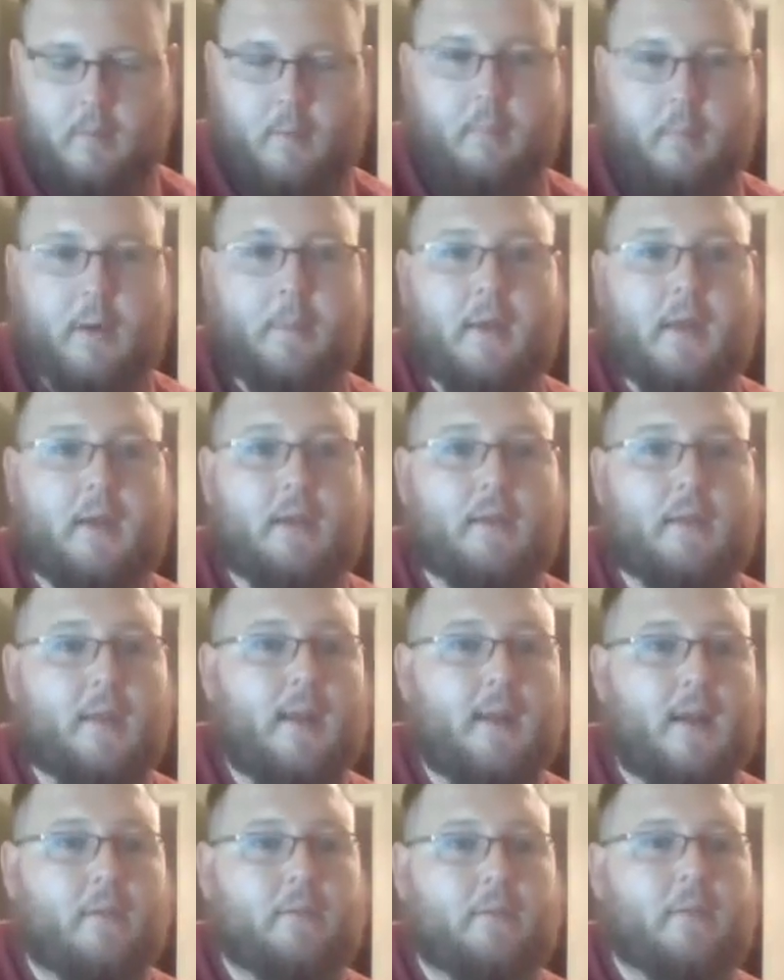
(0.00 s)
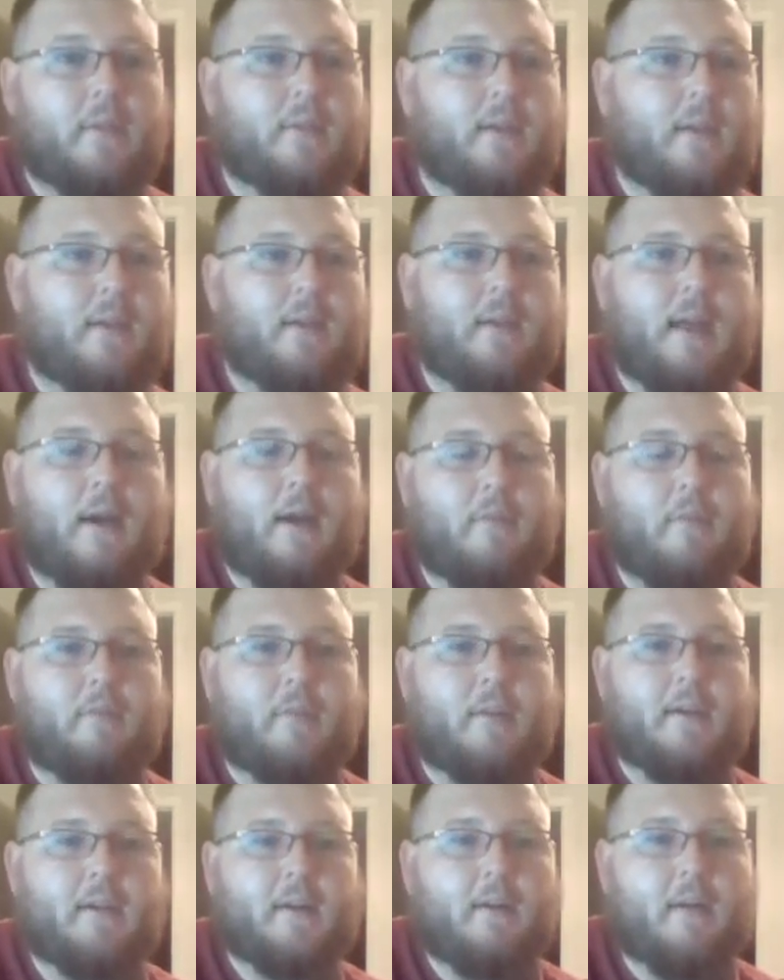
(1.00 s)
Probably edit that out since I had now
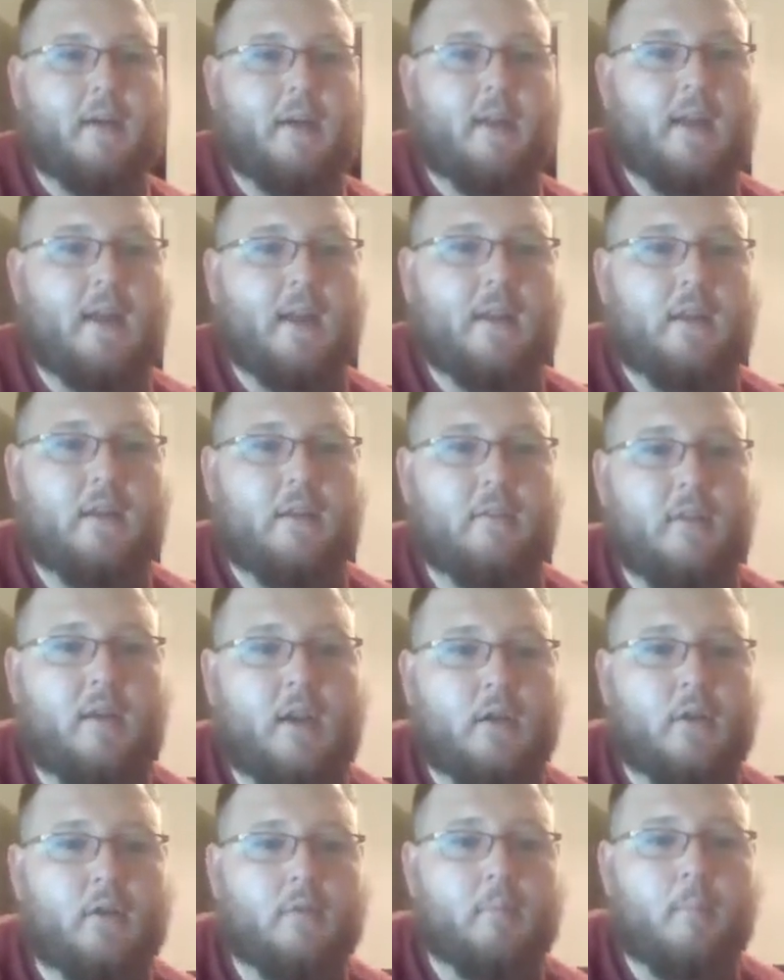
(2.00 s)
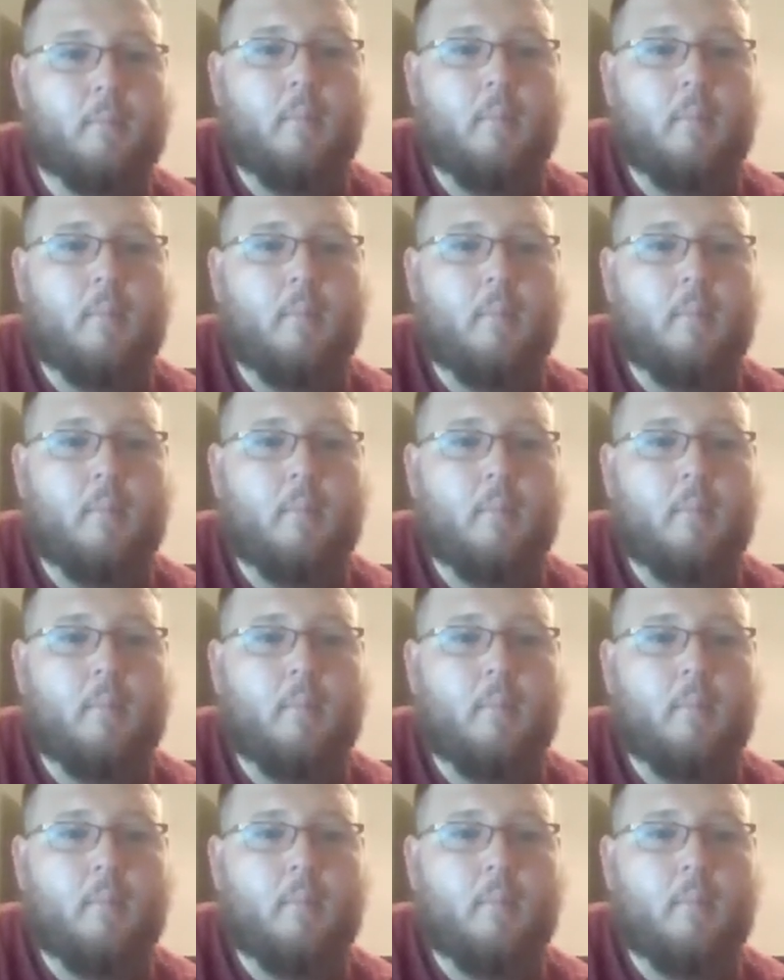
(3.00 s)
figured out how to edit the videos.